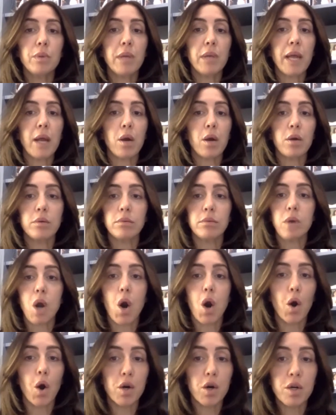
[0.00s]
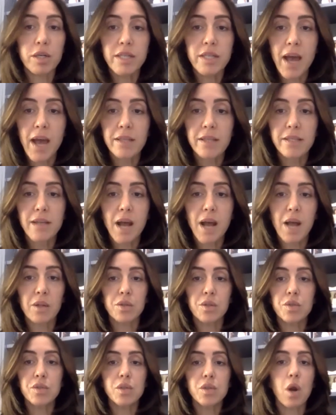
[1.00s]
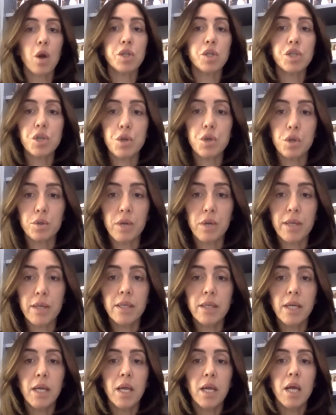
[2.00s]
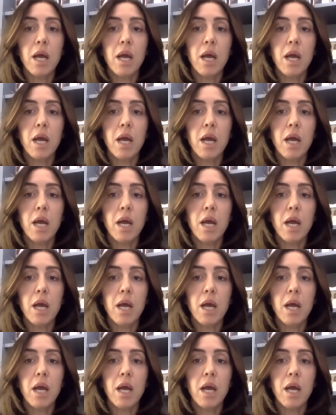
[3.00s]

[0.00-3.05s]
like our hard earned tax dollars, our children,